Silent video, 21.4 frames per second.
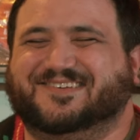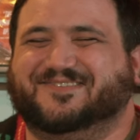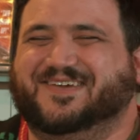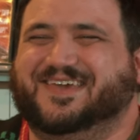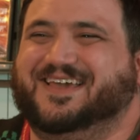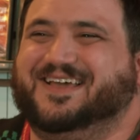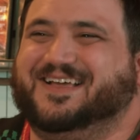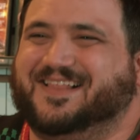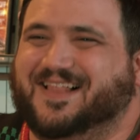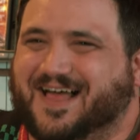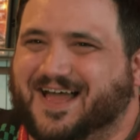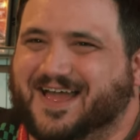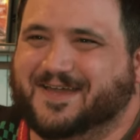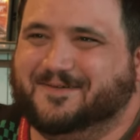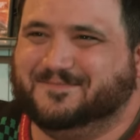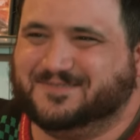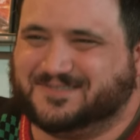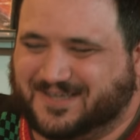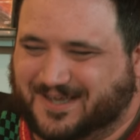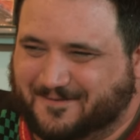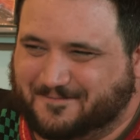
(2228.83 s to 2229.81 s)
so he
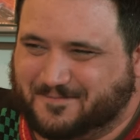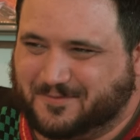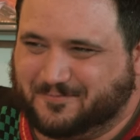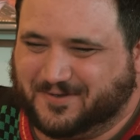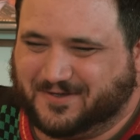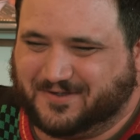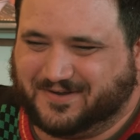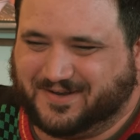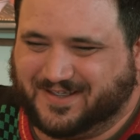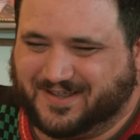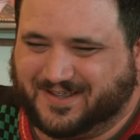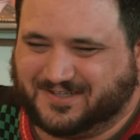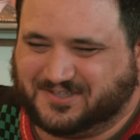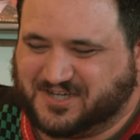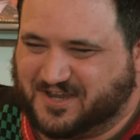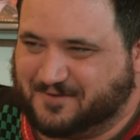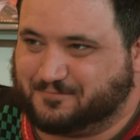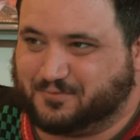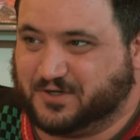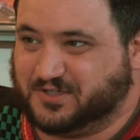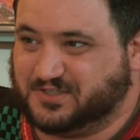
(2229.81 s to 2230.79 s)
climbs up the building and
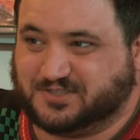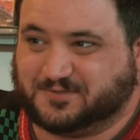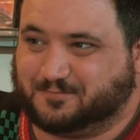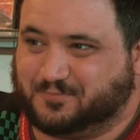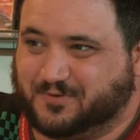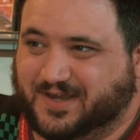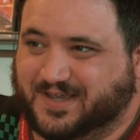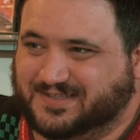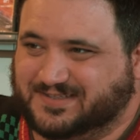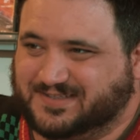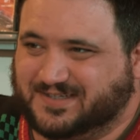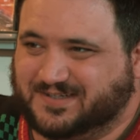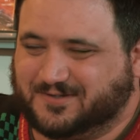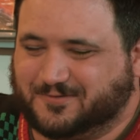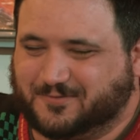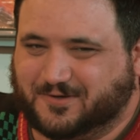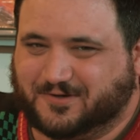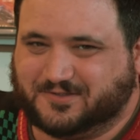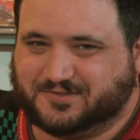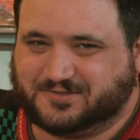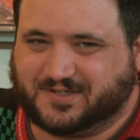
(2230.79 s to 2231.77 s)
Jeff Bridges breaks into
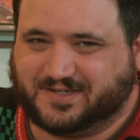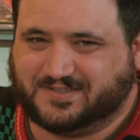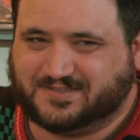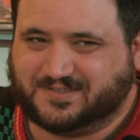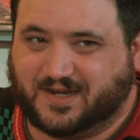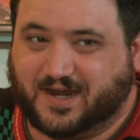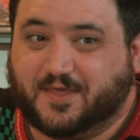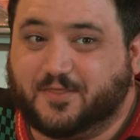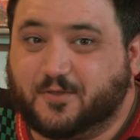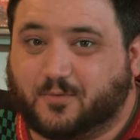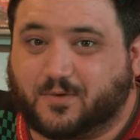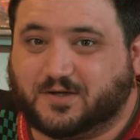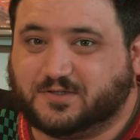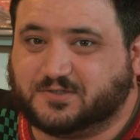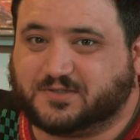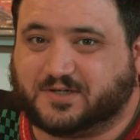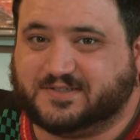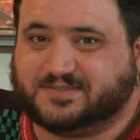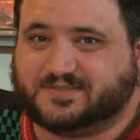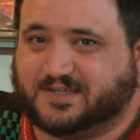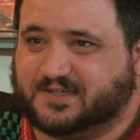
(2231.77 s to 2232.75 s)
the World Trade Center. And the World
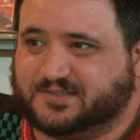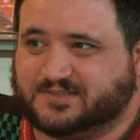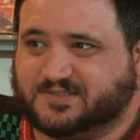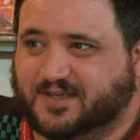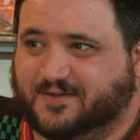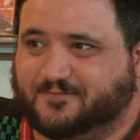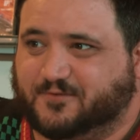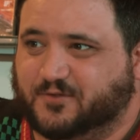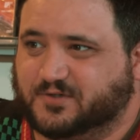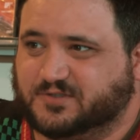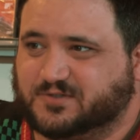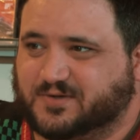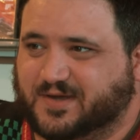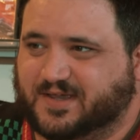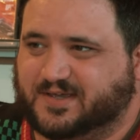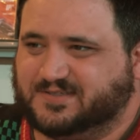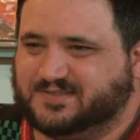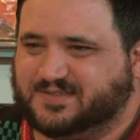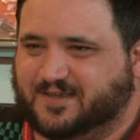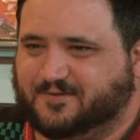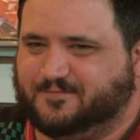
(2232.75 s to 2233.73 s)
Trade Center stuff looks great
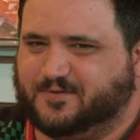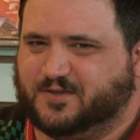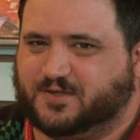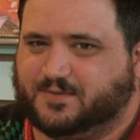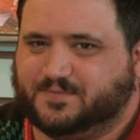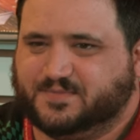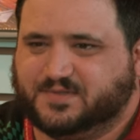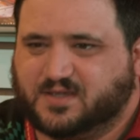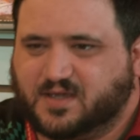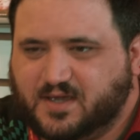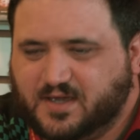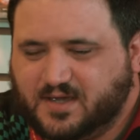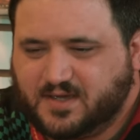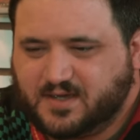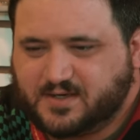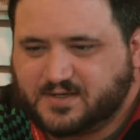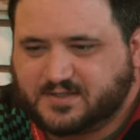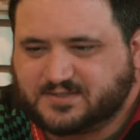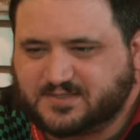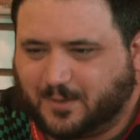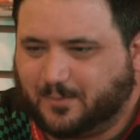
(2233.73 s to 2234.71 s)
because they filmed
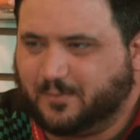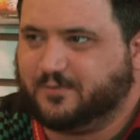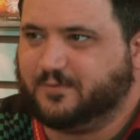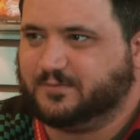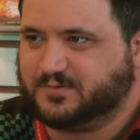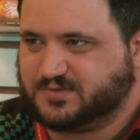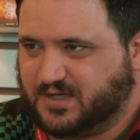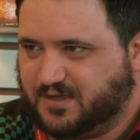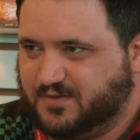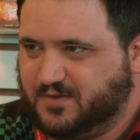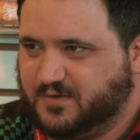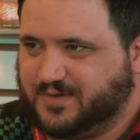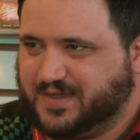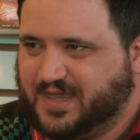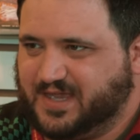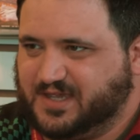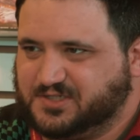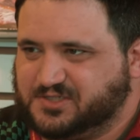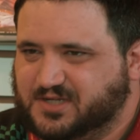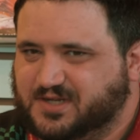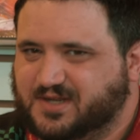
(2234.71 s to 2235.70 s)
some of it was on
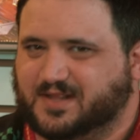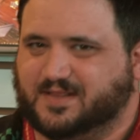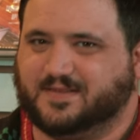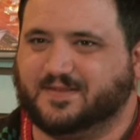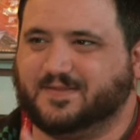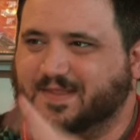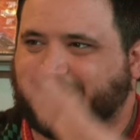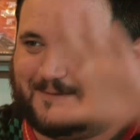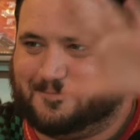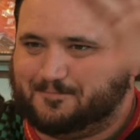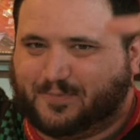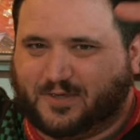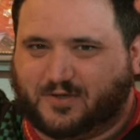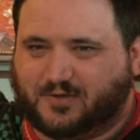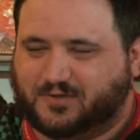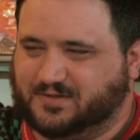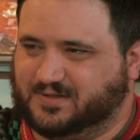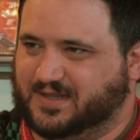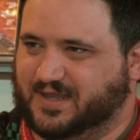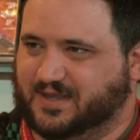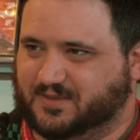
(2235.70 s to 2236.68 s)
location, and then they
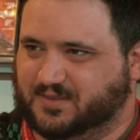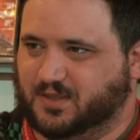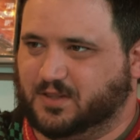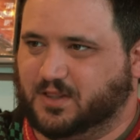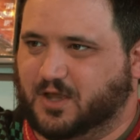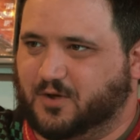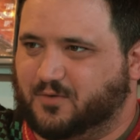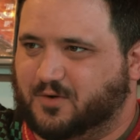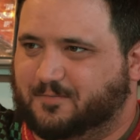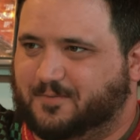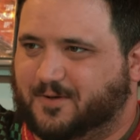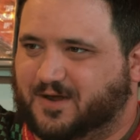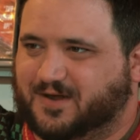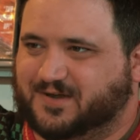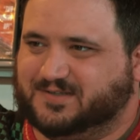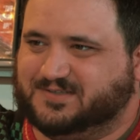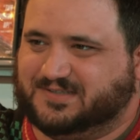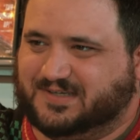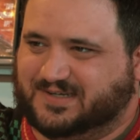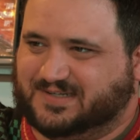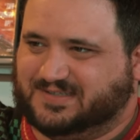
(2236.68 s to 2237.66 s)
built like the lower
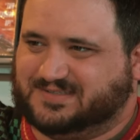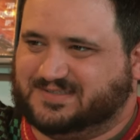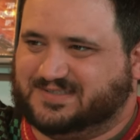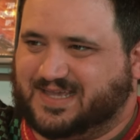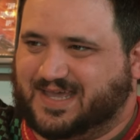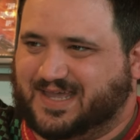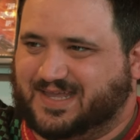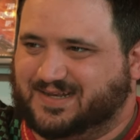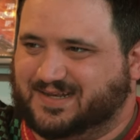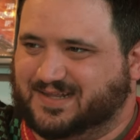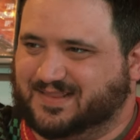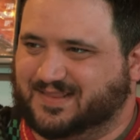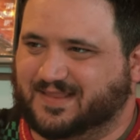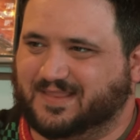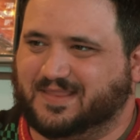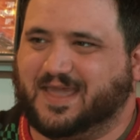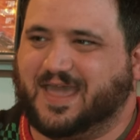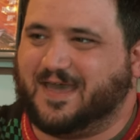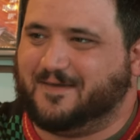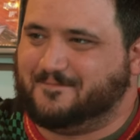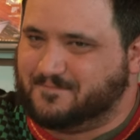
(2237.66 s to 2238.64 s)
parts on a set, and
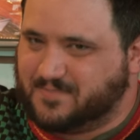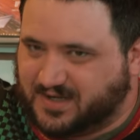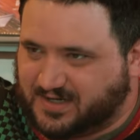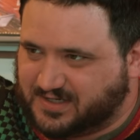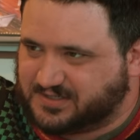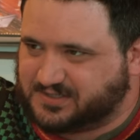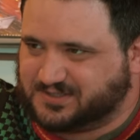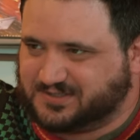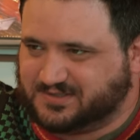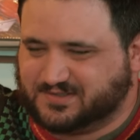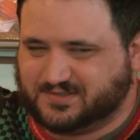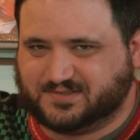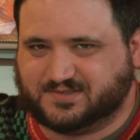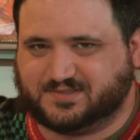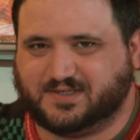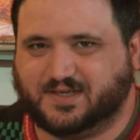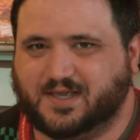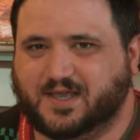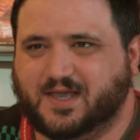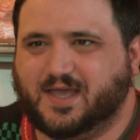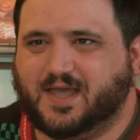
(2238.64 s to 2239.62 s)
okay. they had
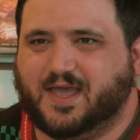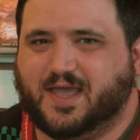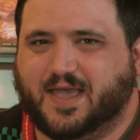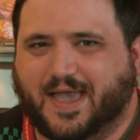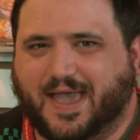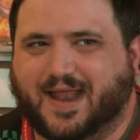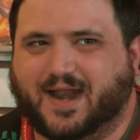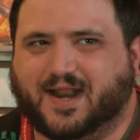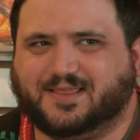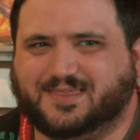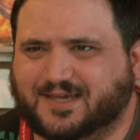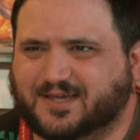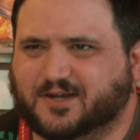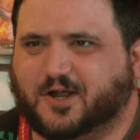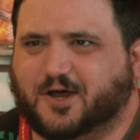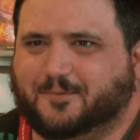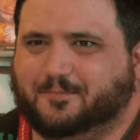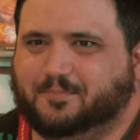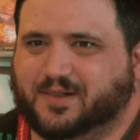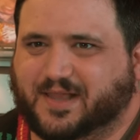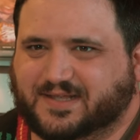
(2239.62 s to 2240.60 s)
miniatures, and I think it
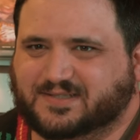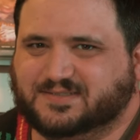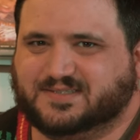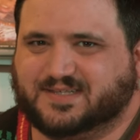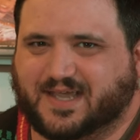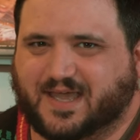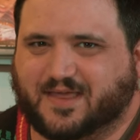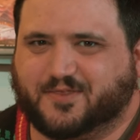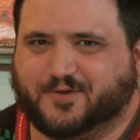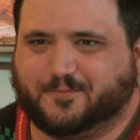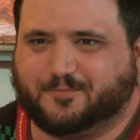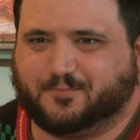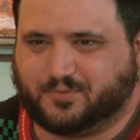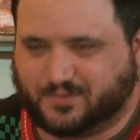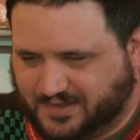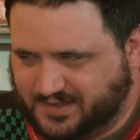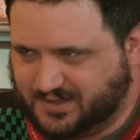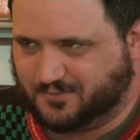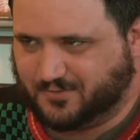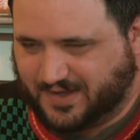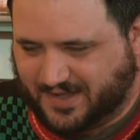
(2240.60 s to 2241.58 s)
all blends together
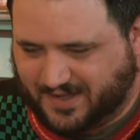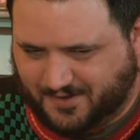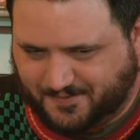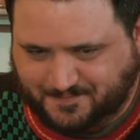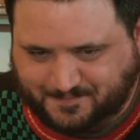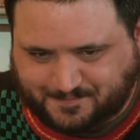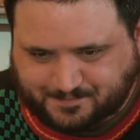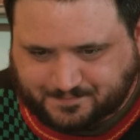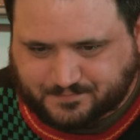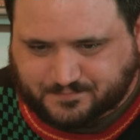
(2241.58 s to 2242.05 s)
pretty well.